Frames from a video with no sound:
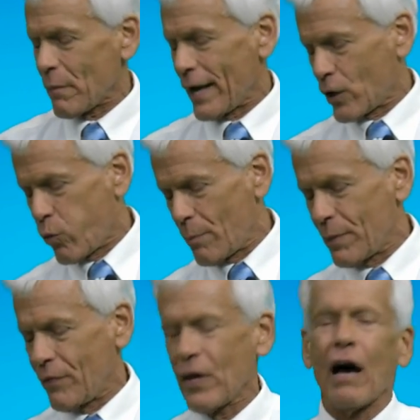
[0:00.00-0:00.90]
my
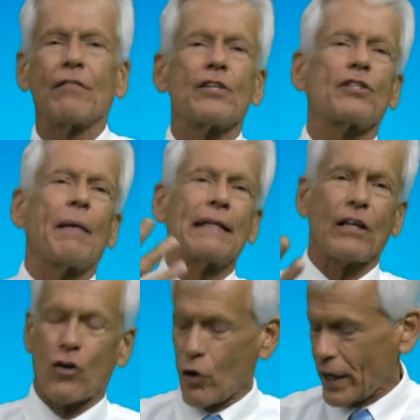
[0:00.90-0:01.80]
equipment, the ovens to bake the
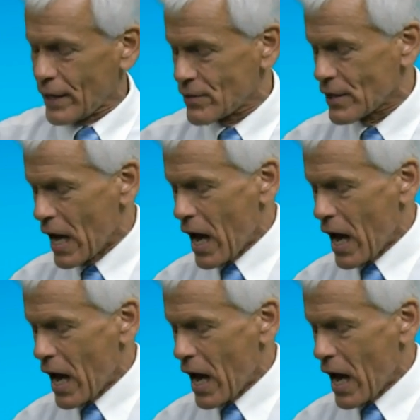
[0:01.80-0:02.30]
cookies,